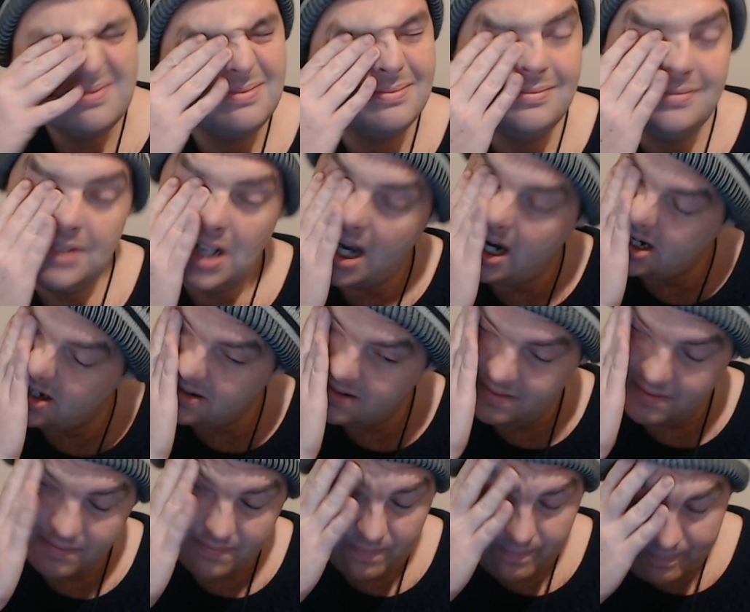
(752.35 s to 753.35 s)
And
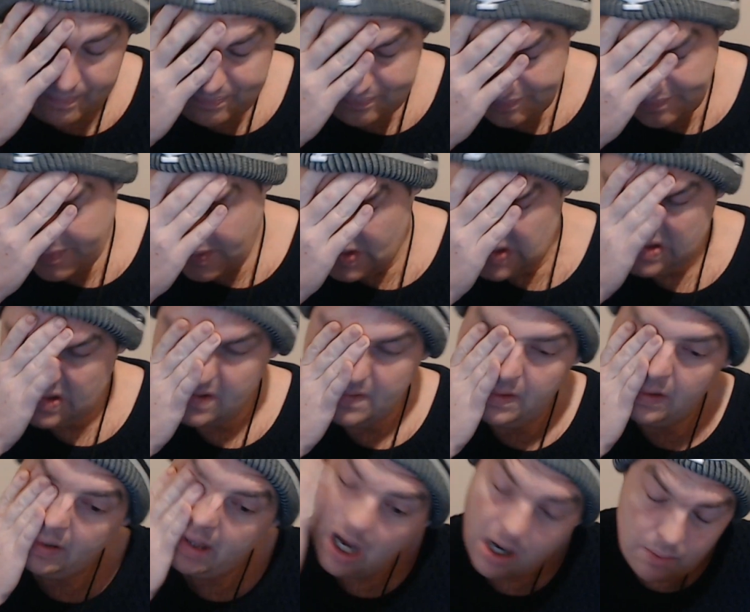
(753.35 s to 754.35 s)

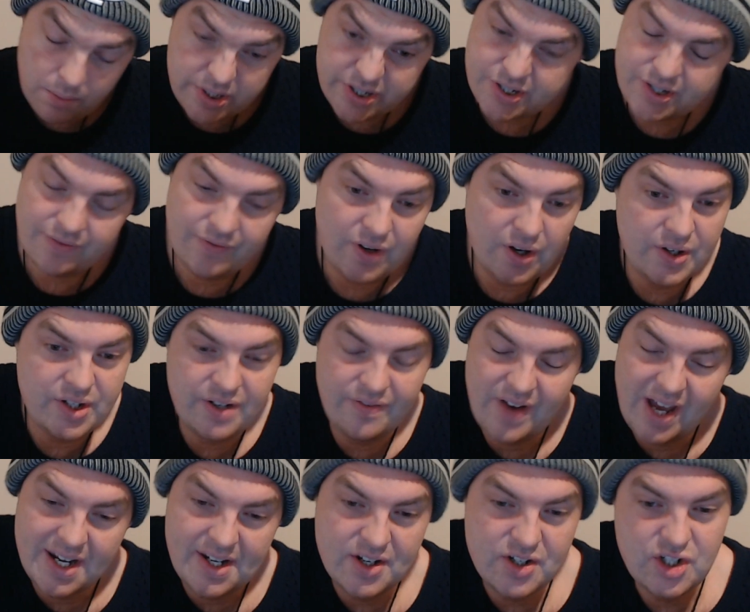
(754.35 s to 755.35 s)
that was devoid of
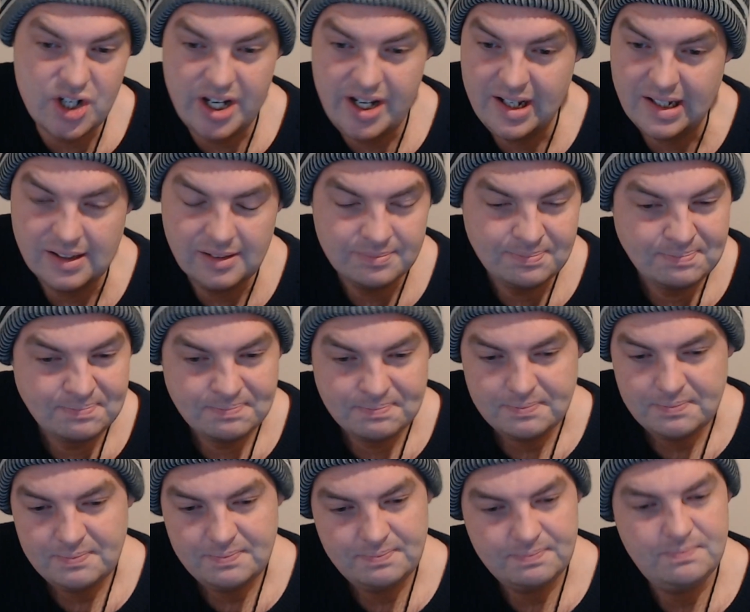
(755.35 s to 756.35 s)
energy.
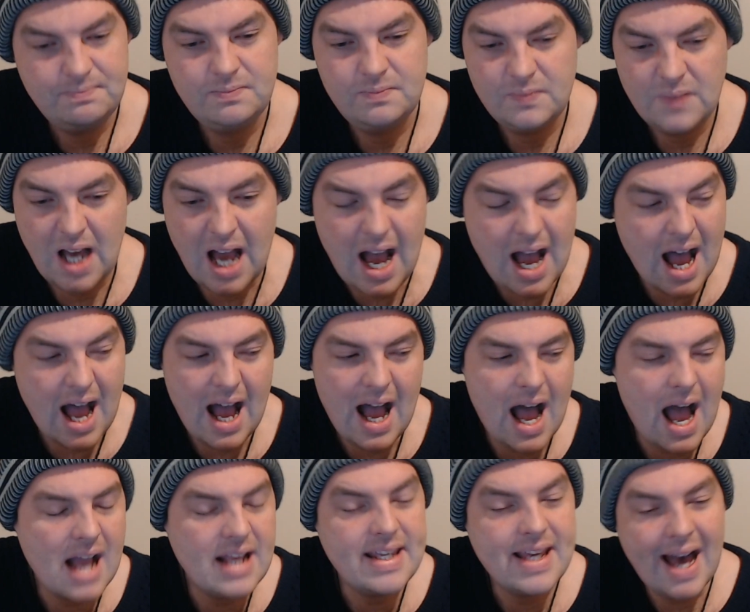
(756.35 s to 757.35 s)

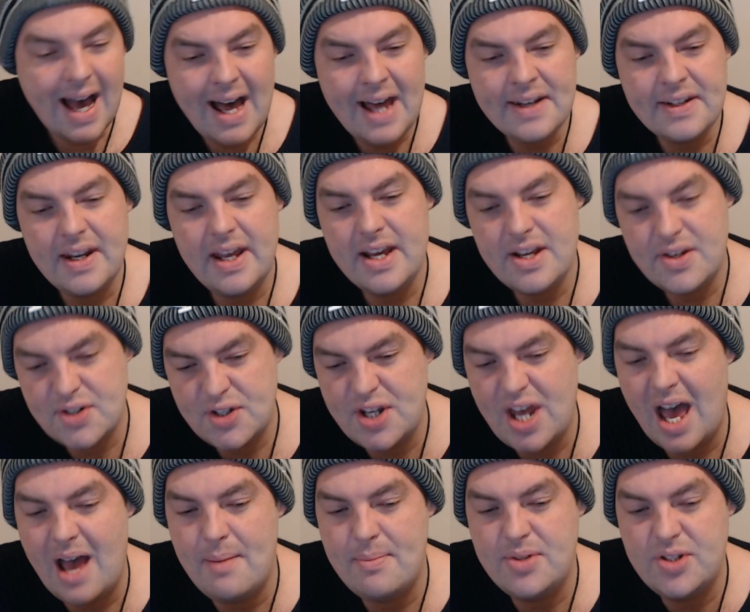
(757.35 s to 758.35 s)
I can't
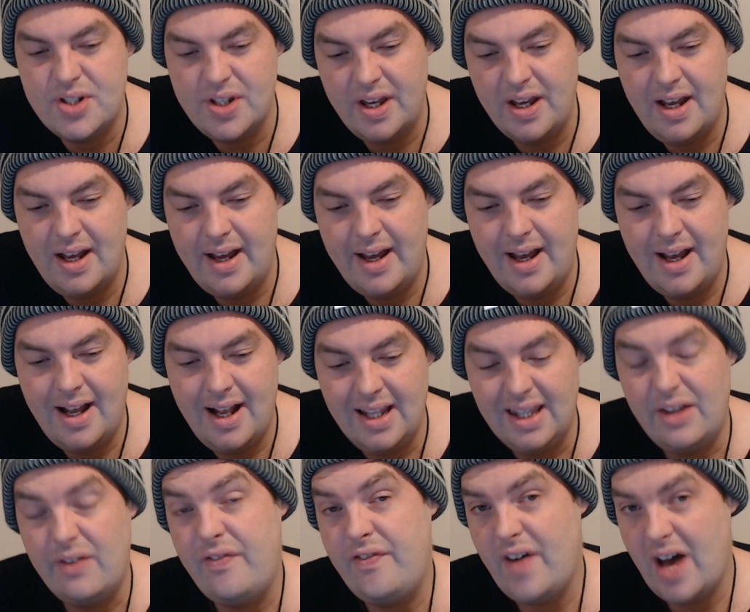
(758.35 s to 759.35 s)
accept a
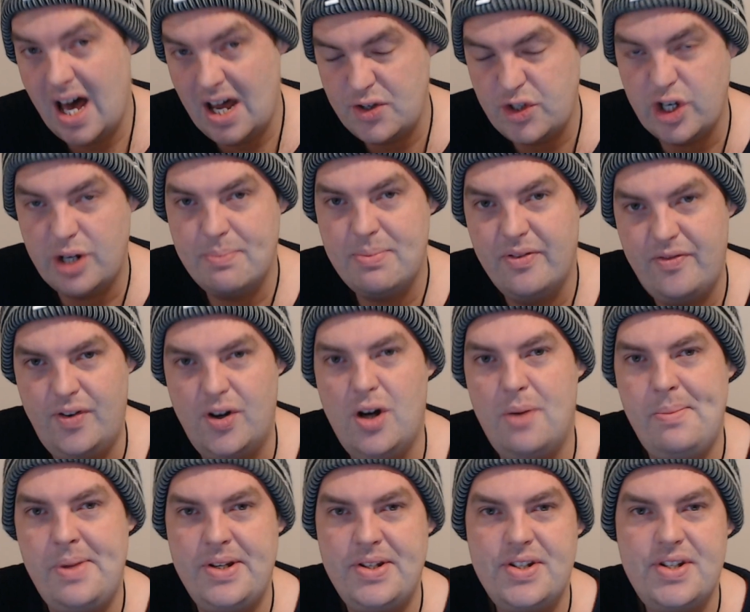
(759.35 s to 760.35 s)
lethargic
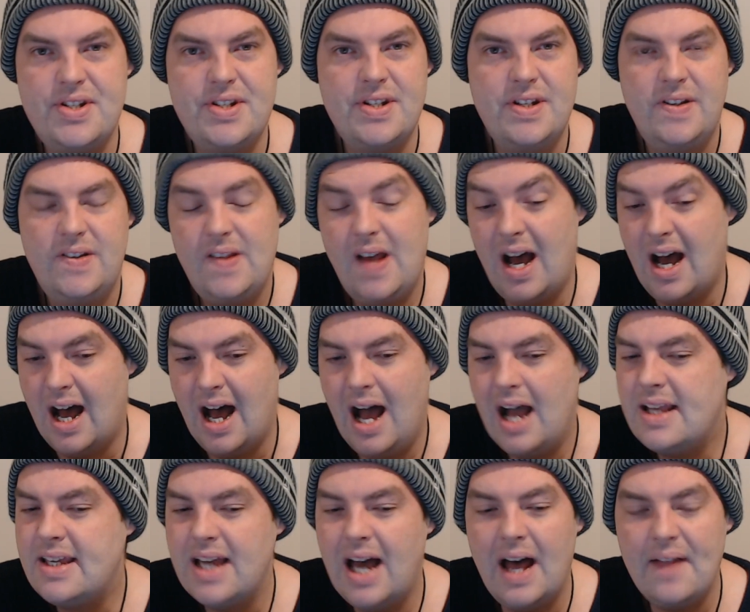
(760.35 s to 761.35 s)
performance. I
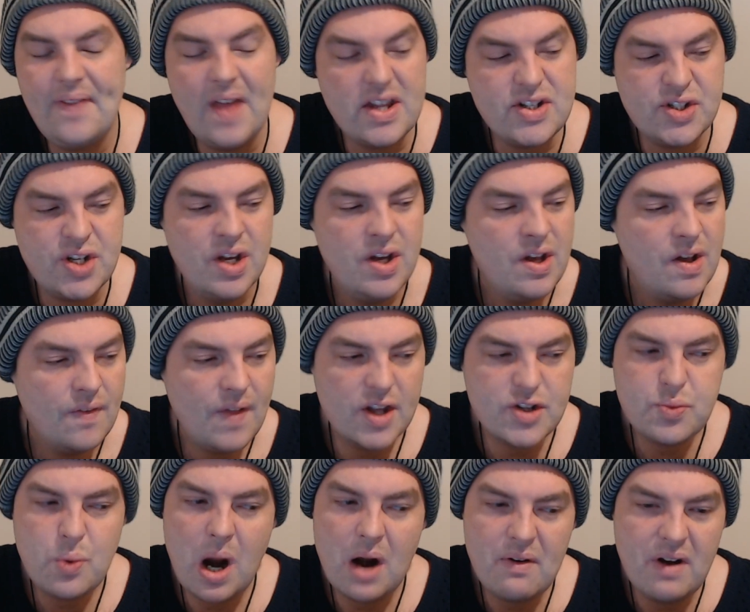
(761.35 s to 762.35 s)
can't. That's
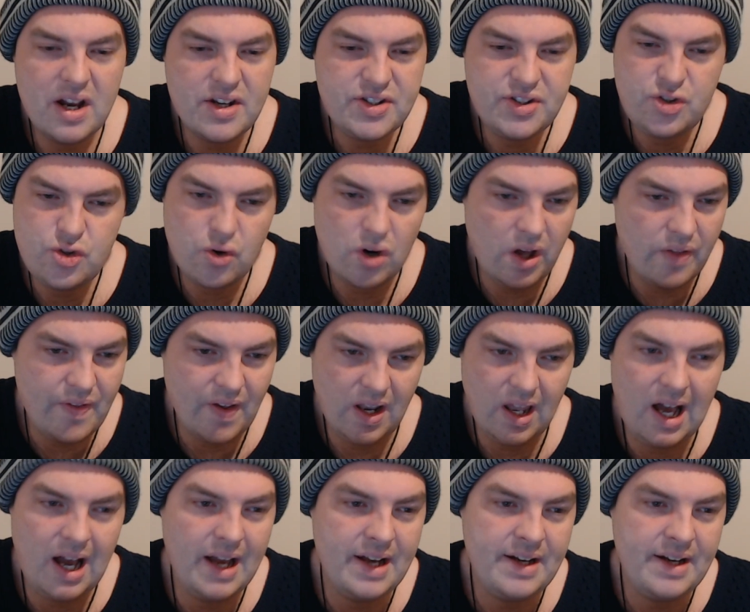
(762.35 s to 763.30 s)
where I draw the line.